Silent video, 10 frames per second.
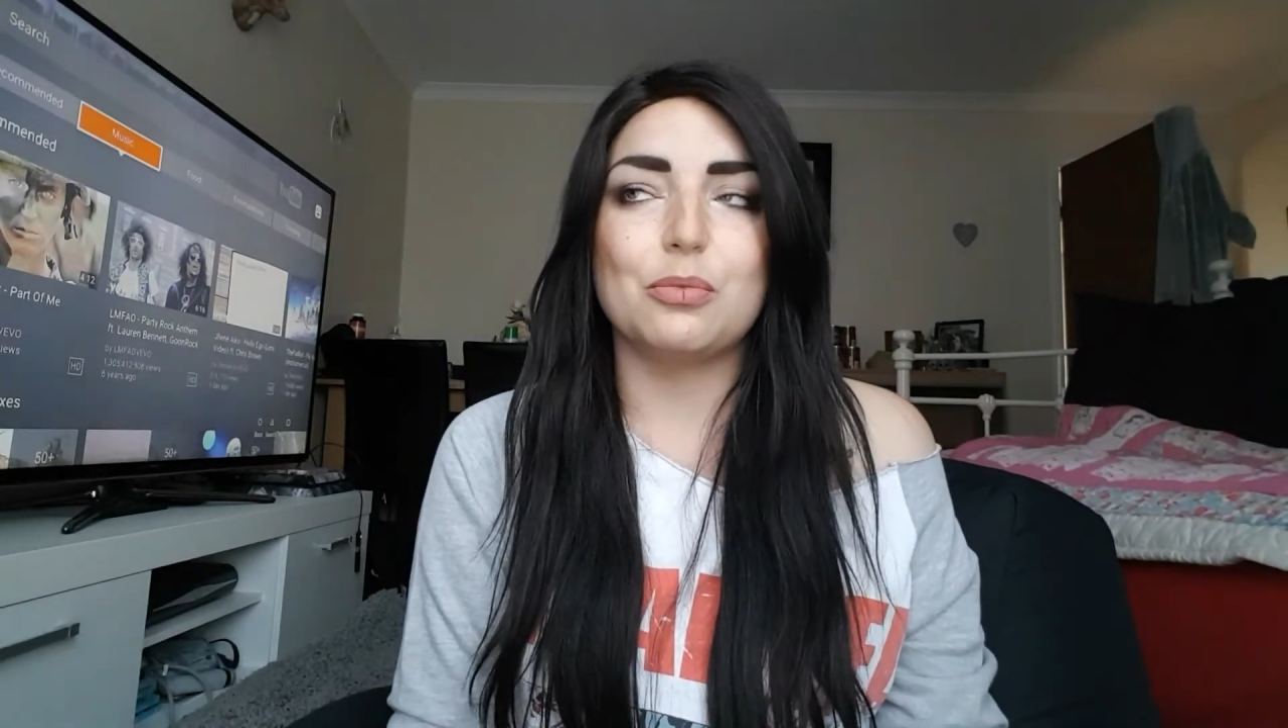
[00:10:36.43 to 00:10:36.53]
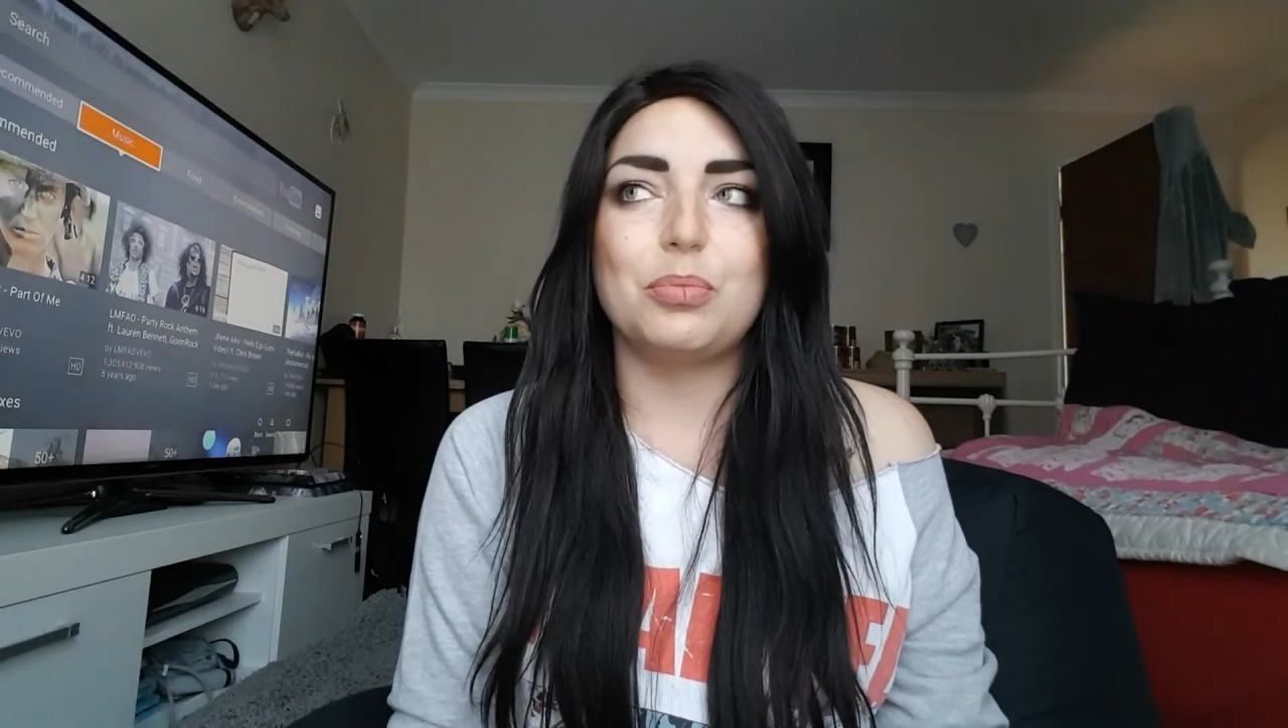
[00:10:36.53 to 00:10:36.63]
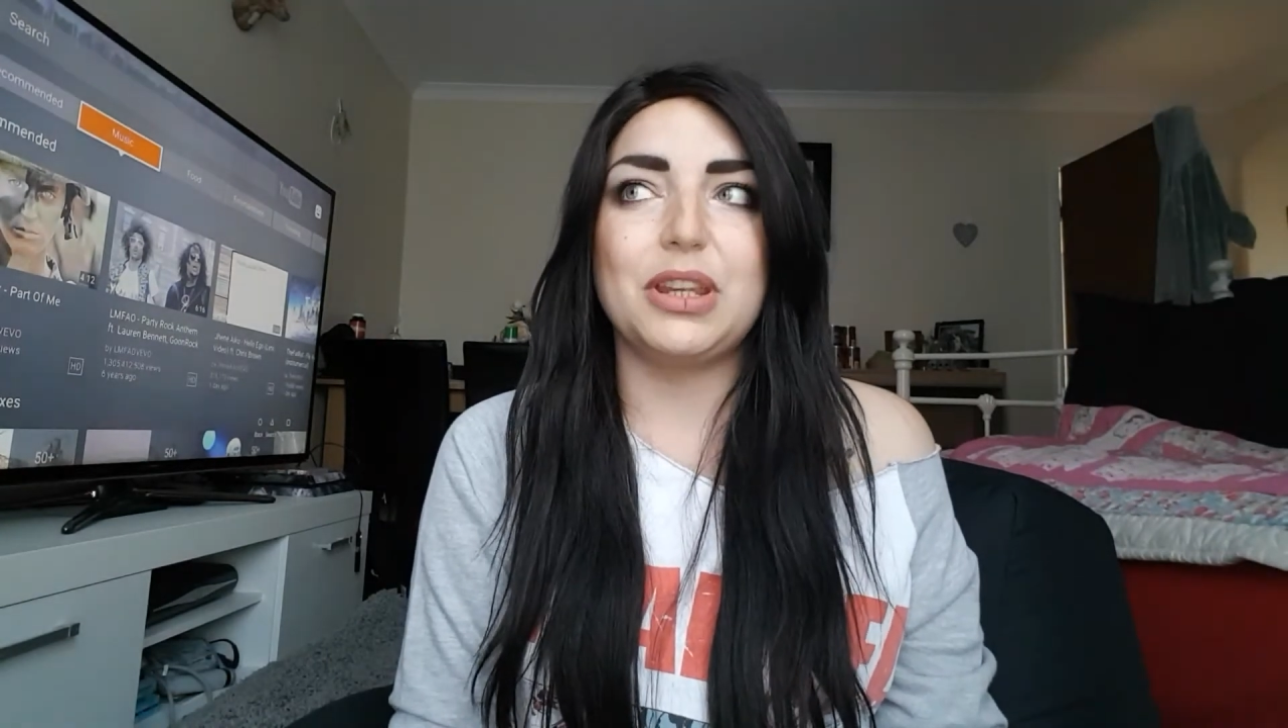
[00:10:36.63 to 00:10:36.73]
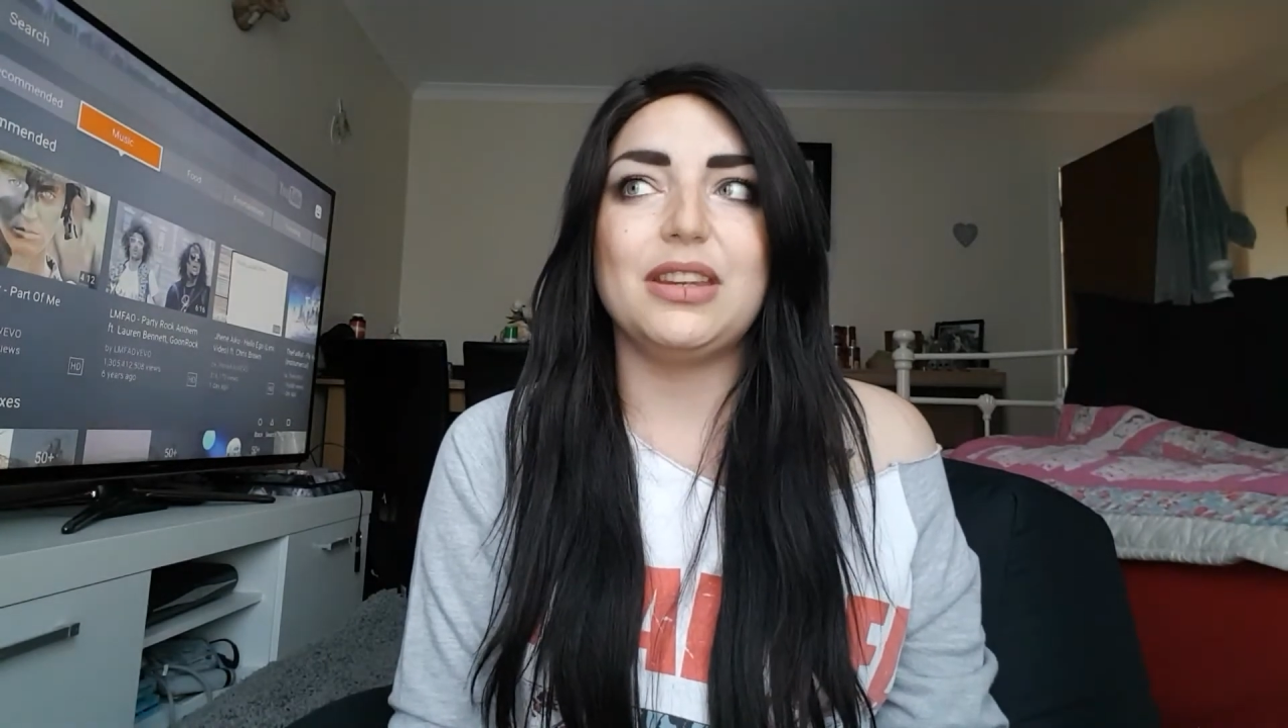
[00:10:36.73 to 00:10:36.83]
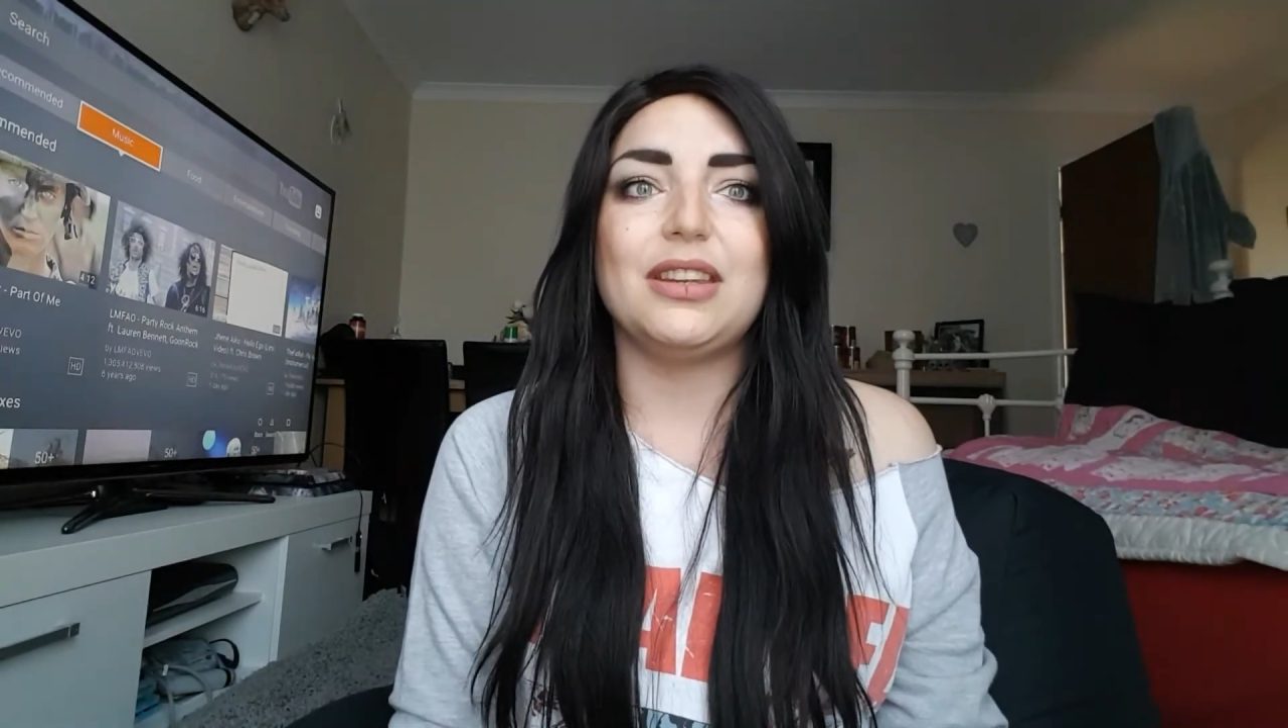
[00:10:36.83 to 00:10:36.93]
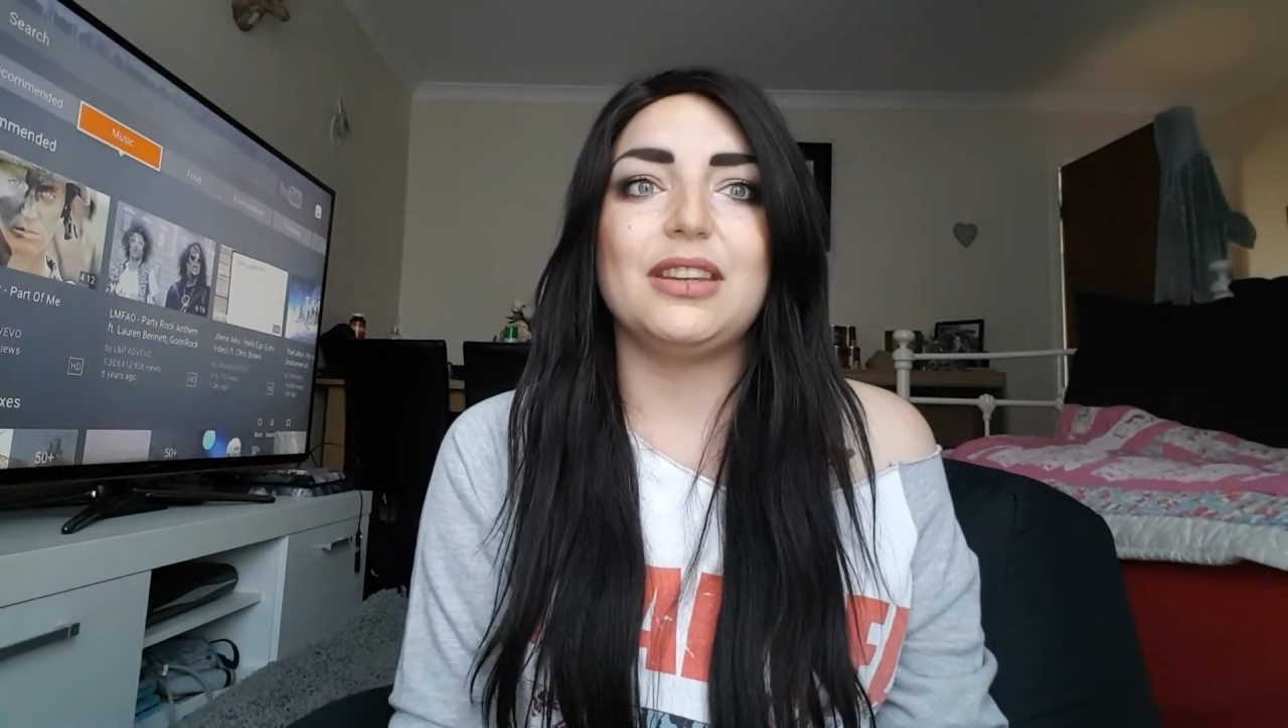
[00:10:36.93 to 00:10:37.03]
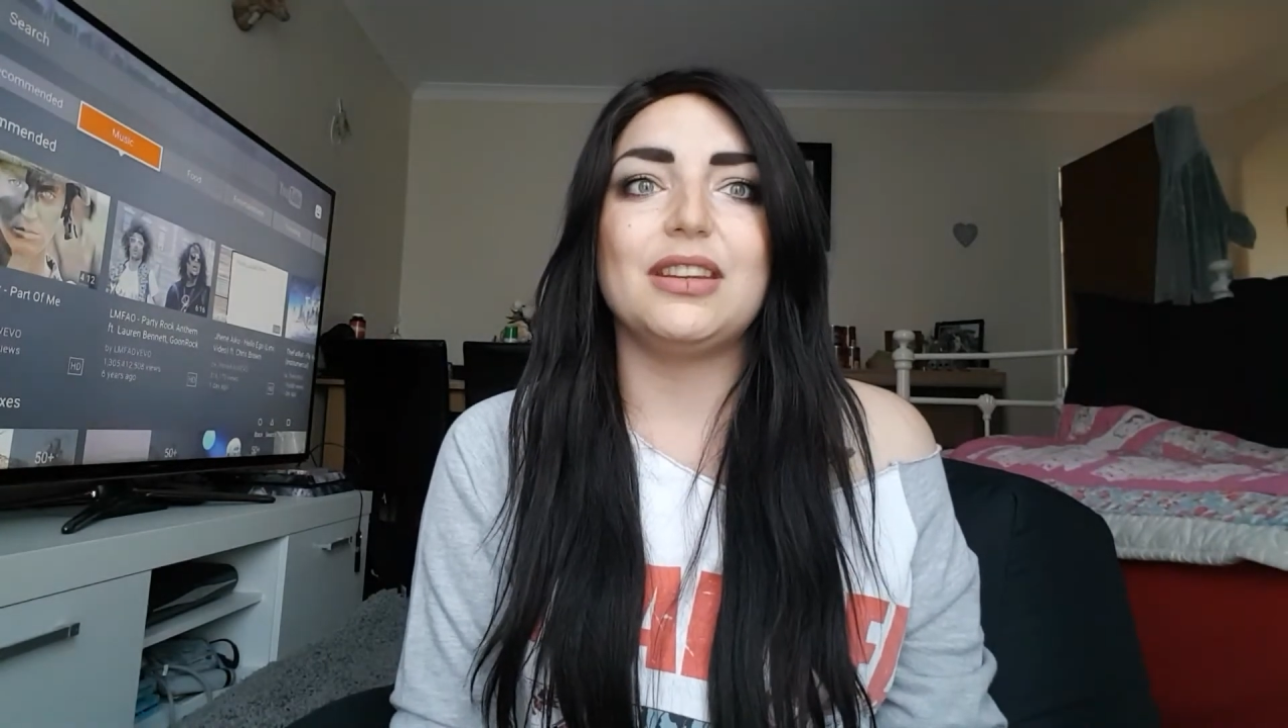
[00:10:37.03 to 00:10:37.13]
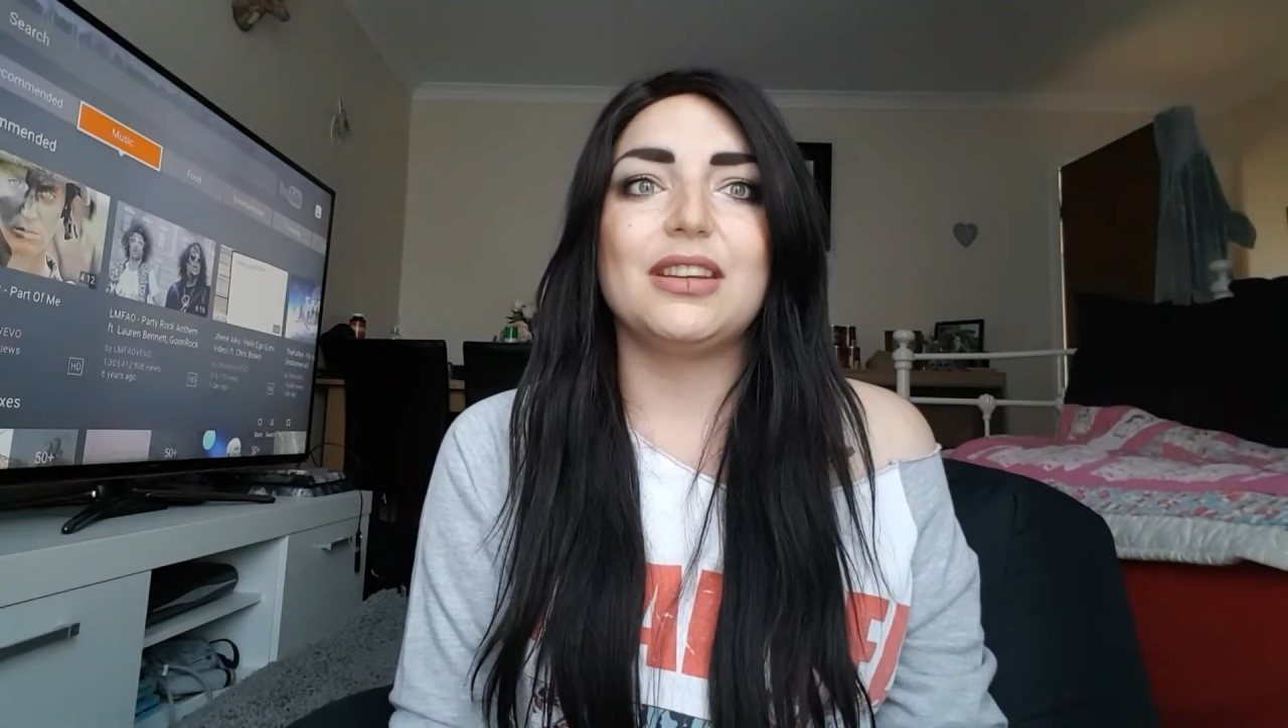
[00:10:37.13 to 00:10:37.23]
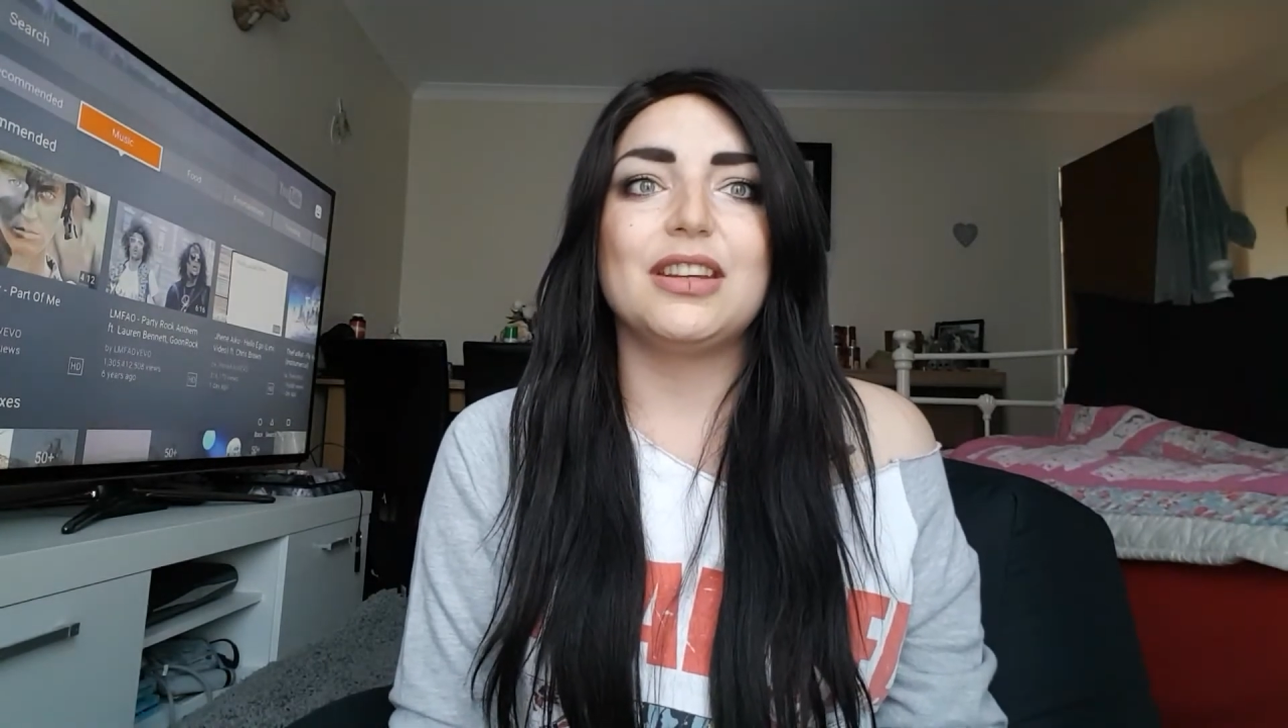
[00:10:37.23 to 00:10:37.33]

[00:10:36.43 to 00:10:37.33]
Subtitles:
be